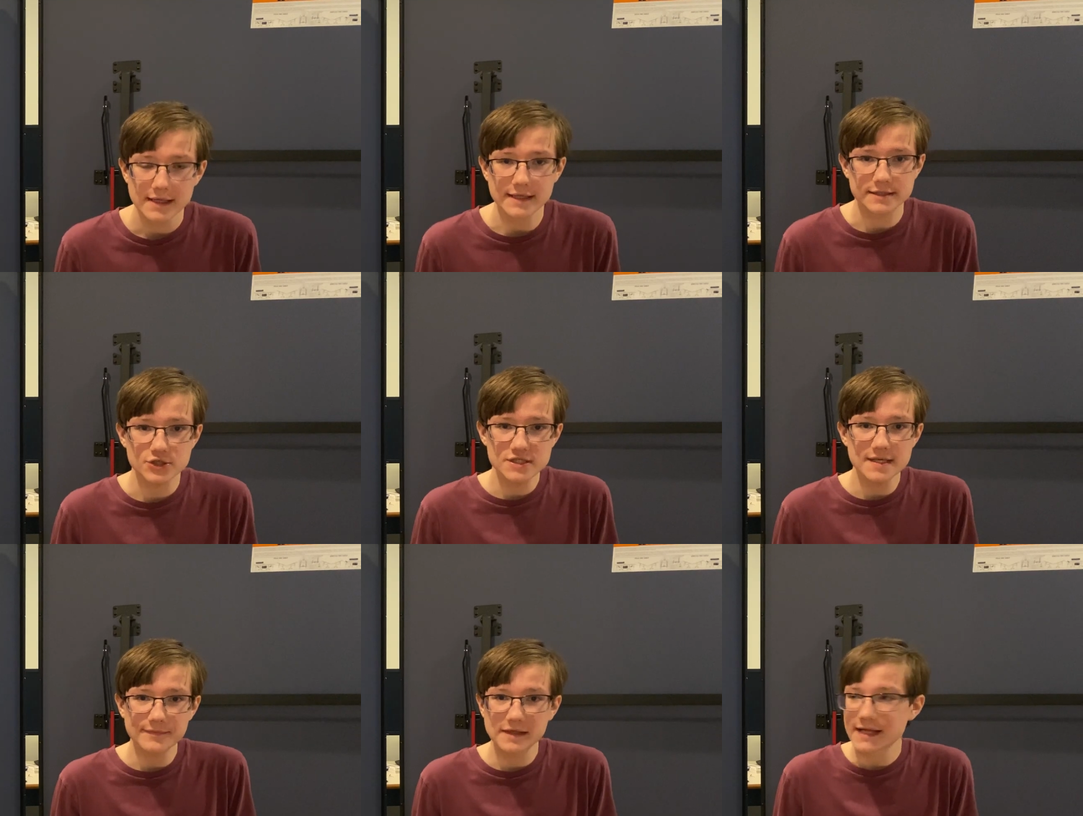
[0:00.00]
It's just
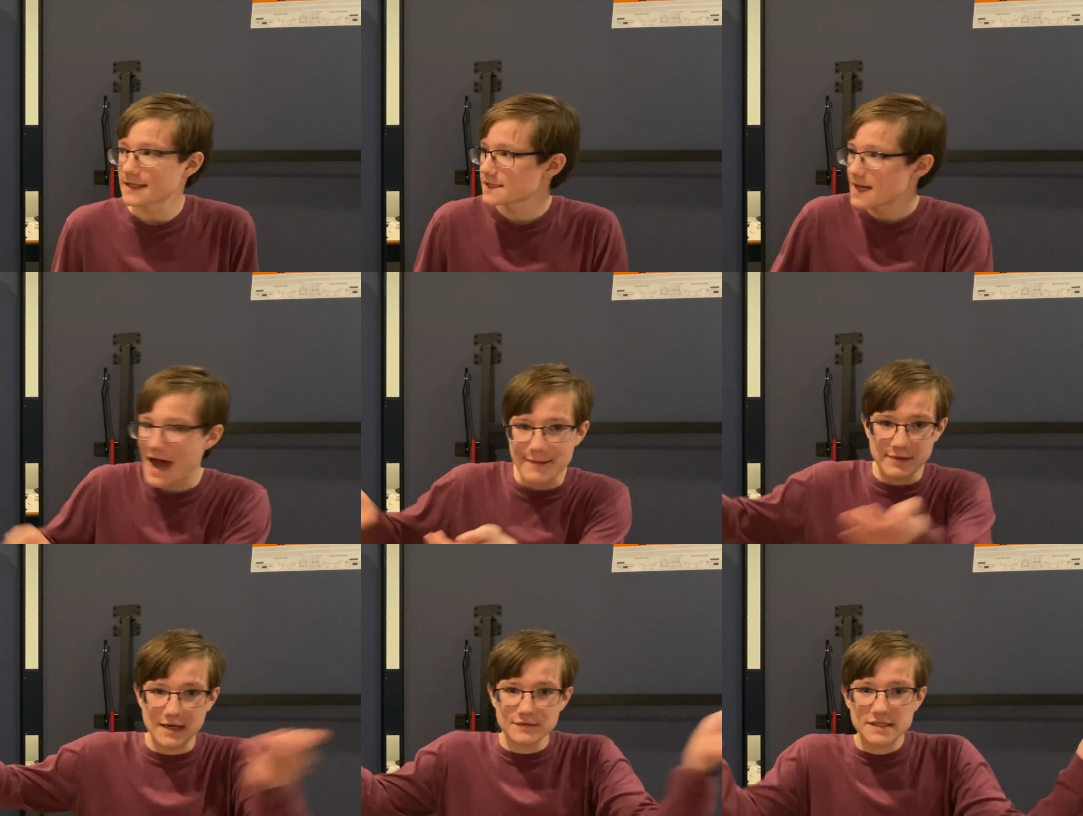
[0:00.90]
something that's happening
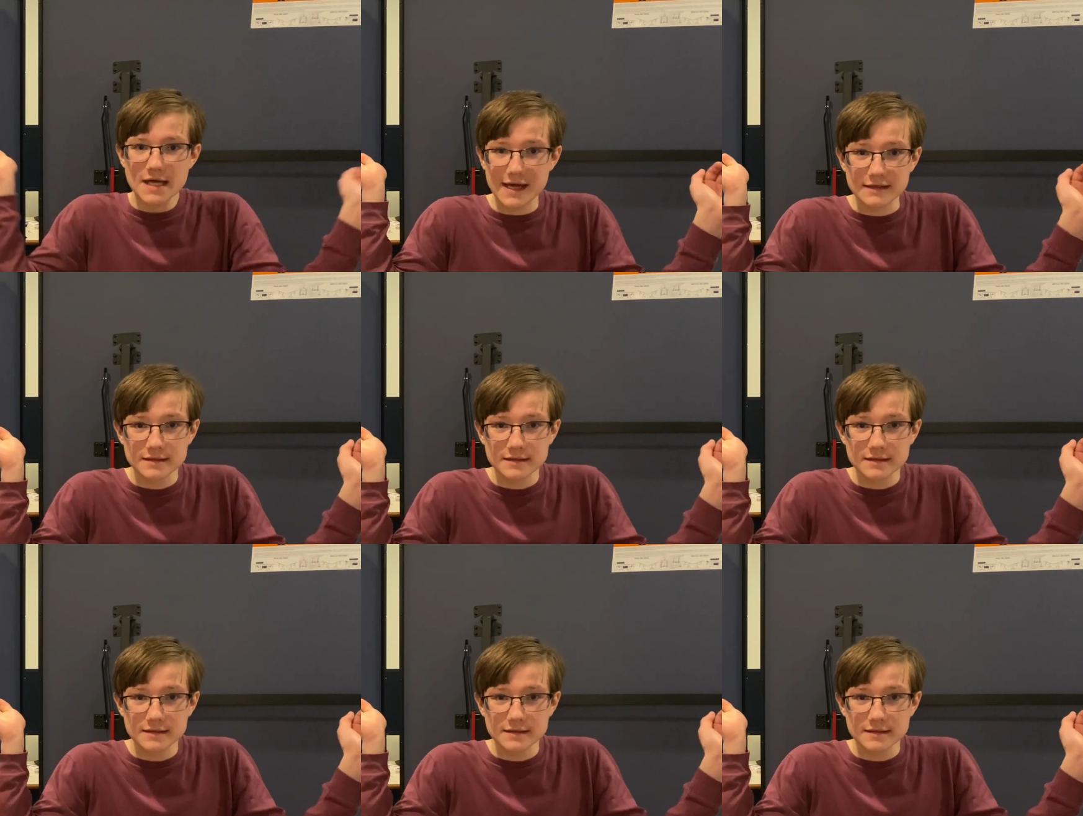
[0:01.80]
outside.